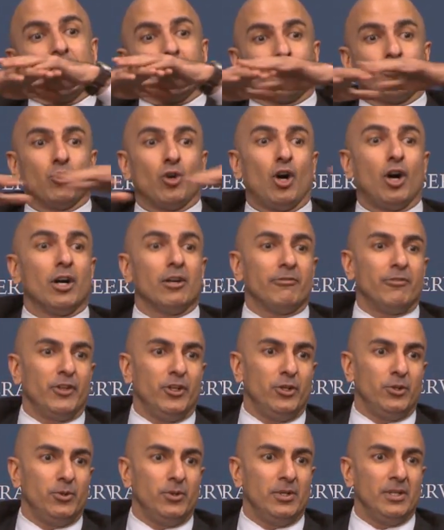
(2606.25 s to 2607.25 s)
a broad
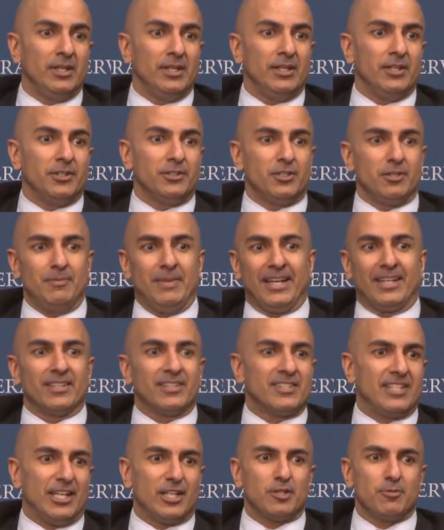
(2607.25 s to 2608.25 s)
view to make
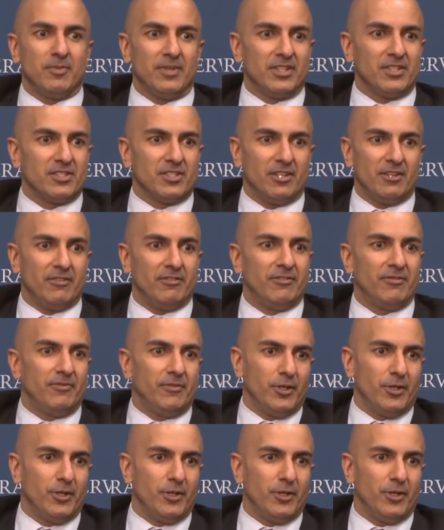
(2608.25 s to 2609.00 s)
assessments of,